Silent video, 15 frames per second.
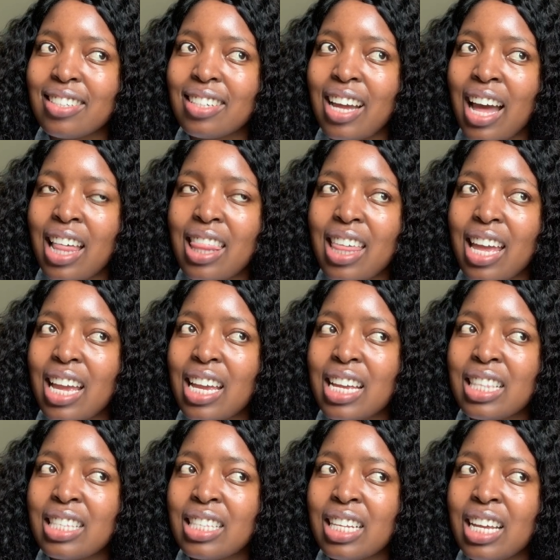I think
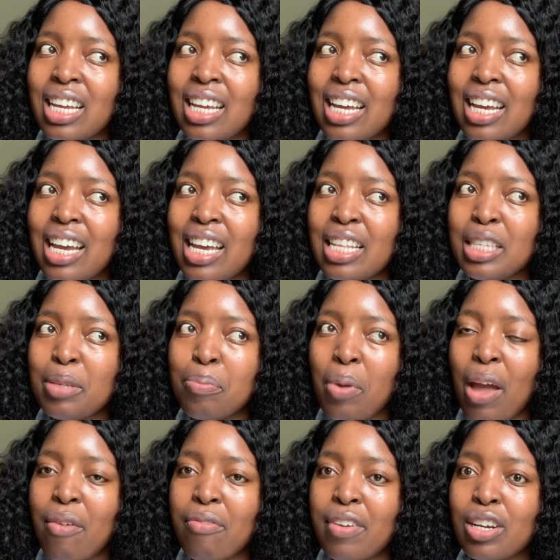it's
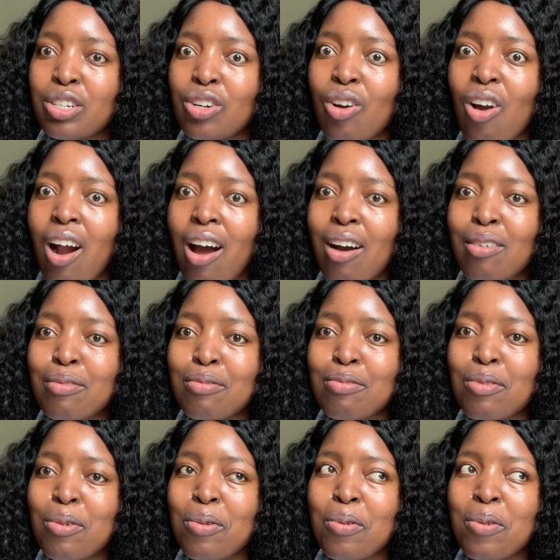perfect ground
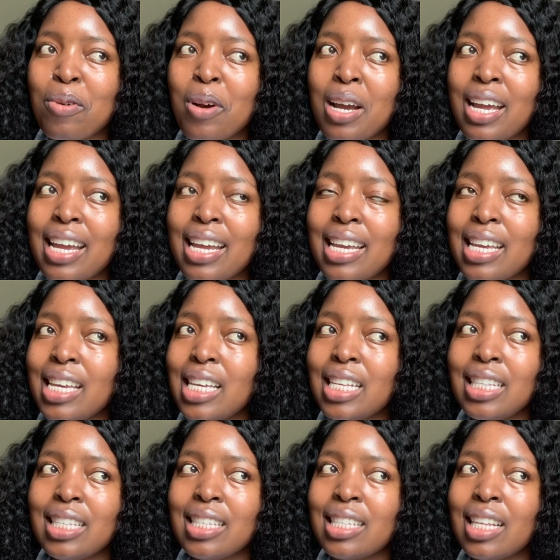for his
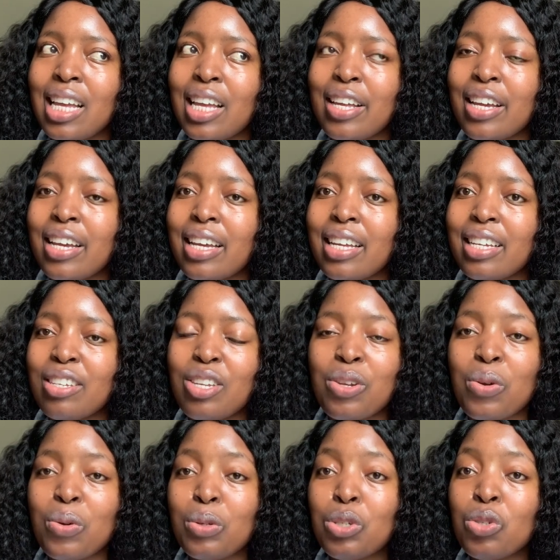
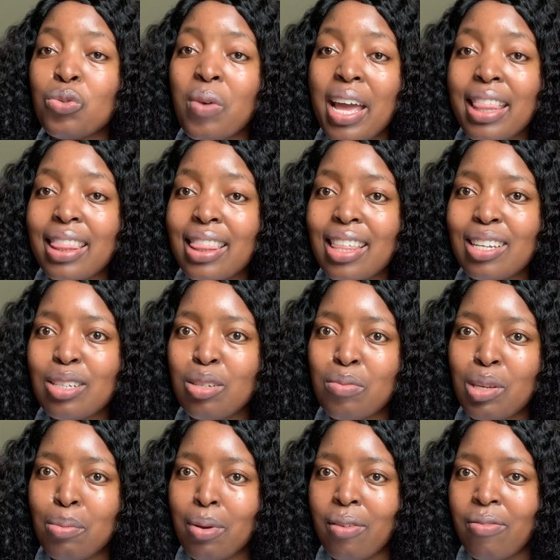strength to
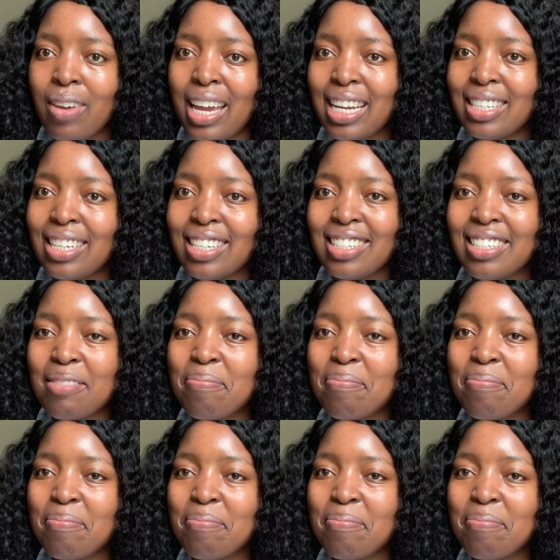be perfected.